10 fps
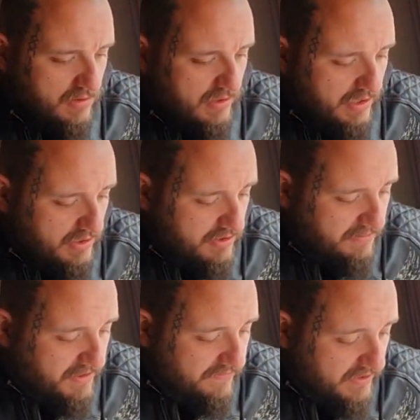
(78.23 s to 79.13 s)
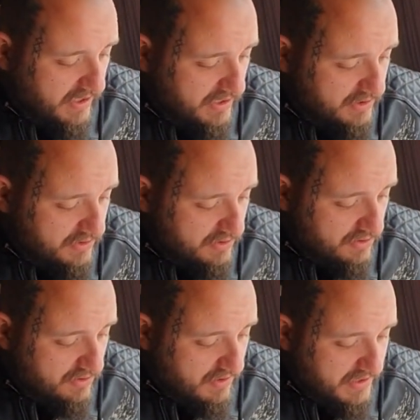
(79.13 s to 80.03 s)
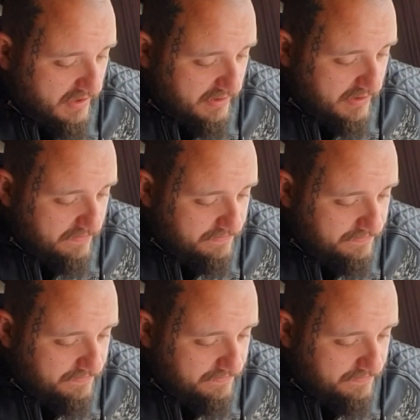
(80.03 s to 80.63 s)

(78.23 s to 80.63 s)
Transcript: in its specifications does not tell you.